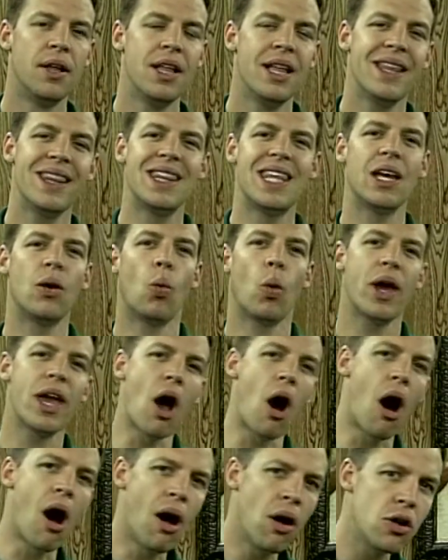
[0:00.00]
then we
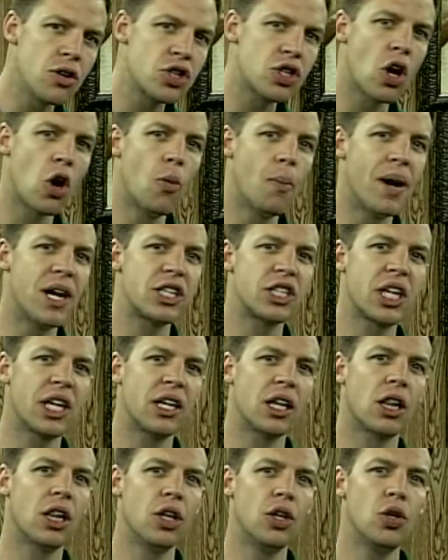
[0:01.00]
also must
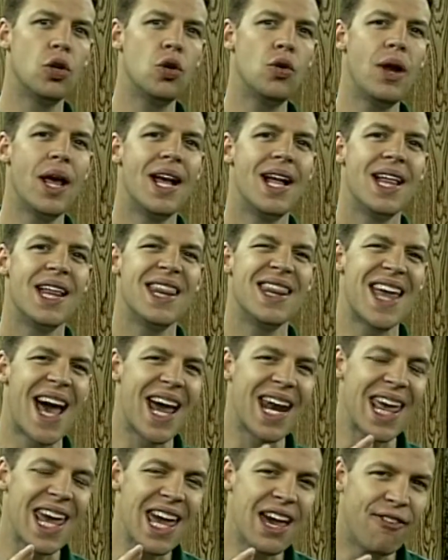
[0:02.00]
conclude
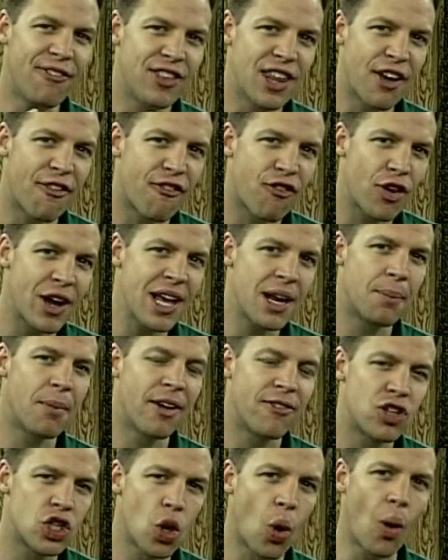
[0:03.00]
that if the freedom of
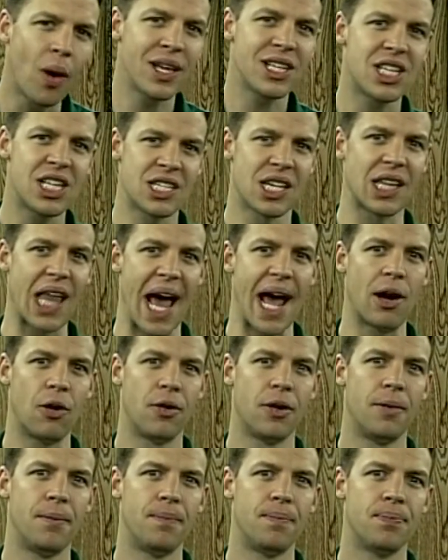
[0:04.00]
choice is allowed,
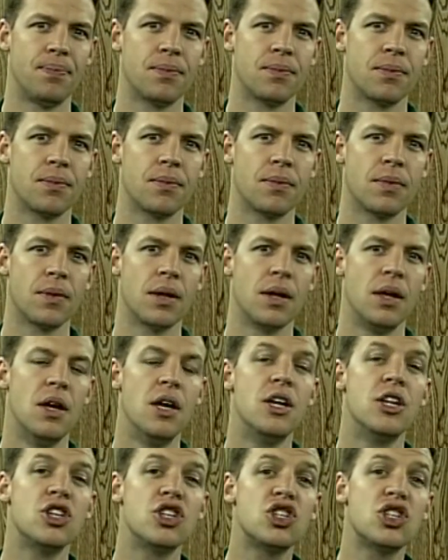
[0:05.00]

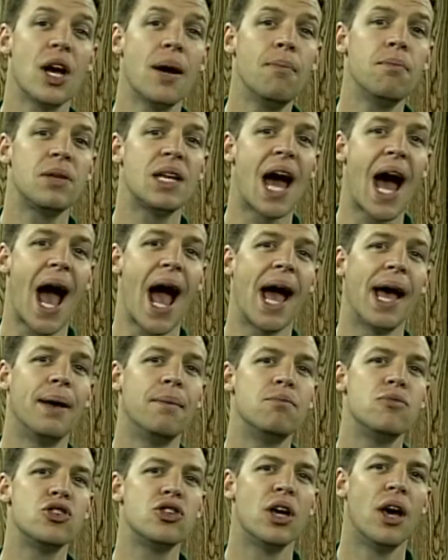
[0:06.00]

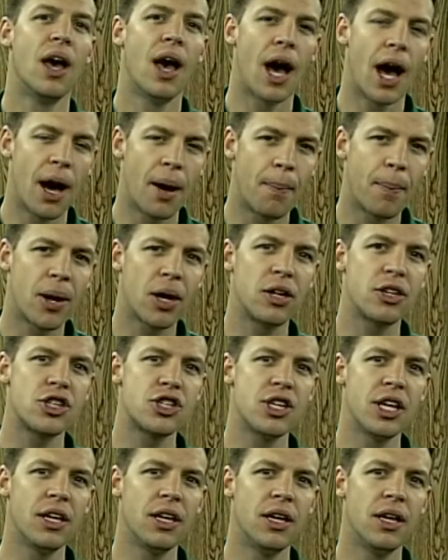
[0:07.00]
sometimes a
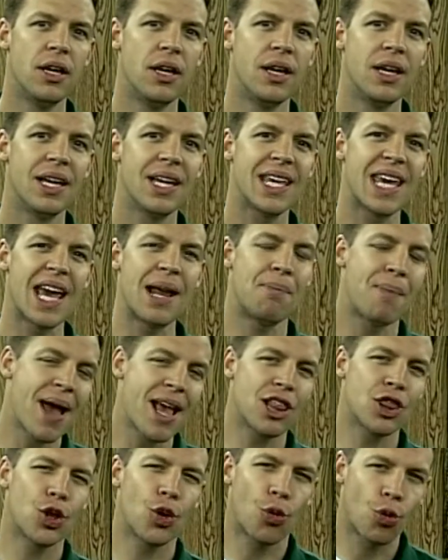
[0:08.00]
person can make
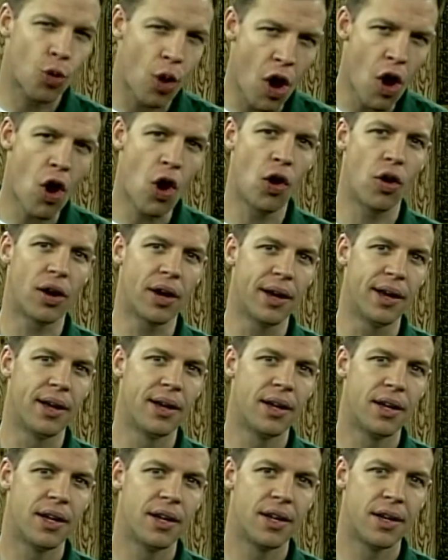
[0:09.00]
the wrong
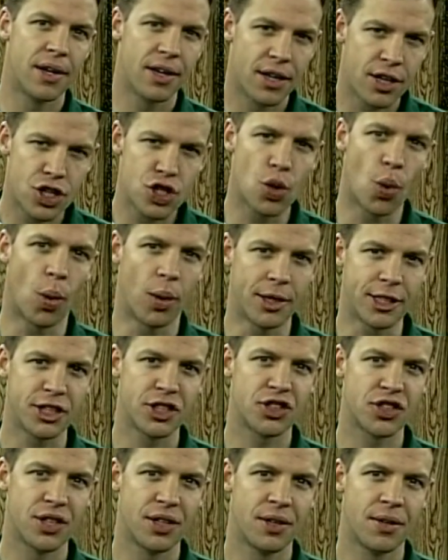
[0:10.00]
choice.